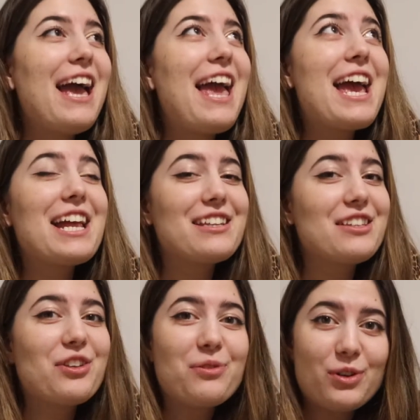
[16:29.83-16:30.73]
and
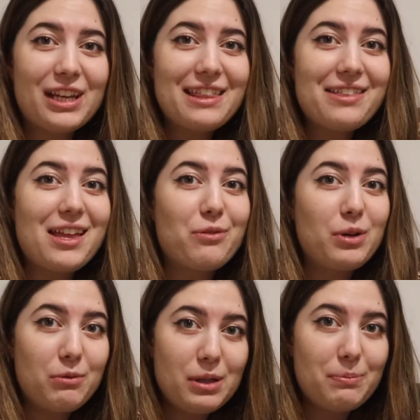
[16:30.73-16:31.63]
don't forget that
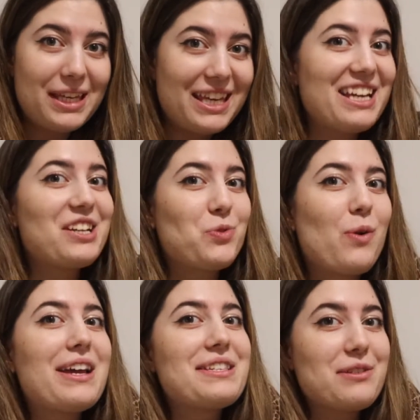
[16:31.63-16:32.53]
we will be here
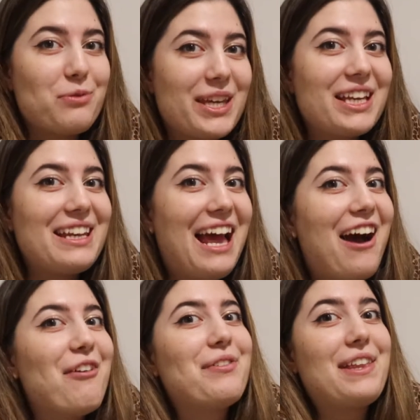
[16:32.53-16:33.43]
twice a week
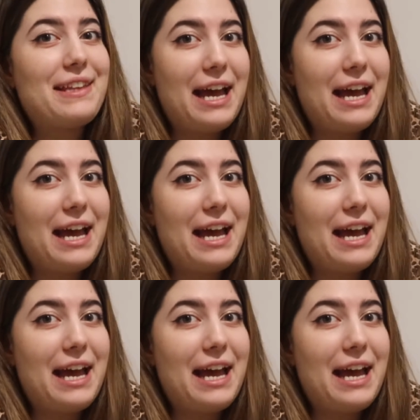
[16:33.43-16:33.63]
now that